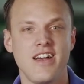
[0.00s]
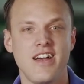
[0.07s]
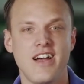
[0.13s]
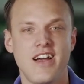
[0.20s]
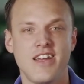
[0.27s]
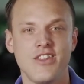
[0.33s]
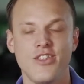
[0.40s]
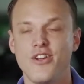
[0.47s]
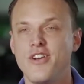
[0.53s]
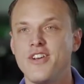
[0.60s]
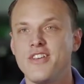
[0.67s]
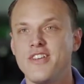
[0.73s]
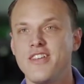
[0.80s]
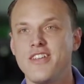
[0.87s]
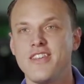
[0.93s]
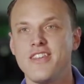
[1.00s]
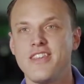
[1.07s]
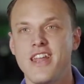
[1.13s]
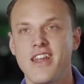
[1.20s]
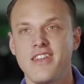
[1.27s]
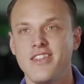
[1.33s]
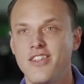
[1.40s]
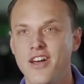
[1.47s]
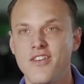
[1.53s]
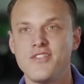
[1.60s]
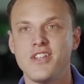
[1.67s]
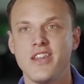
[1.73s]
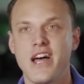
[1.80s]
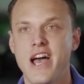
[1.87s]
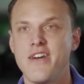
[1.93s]
I learned that I love
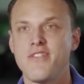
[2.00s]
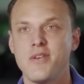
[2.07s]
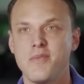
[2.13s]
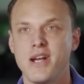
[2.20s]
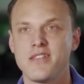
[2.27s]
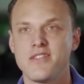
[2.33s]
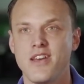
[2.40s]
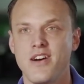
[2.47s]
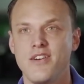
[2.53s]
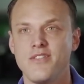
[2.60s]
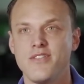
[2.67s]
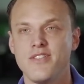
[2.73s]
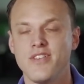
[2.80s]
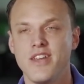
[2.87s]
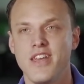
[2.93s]
to laugh at myself,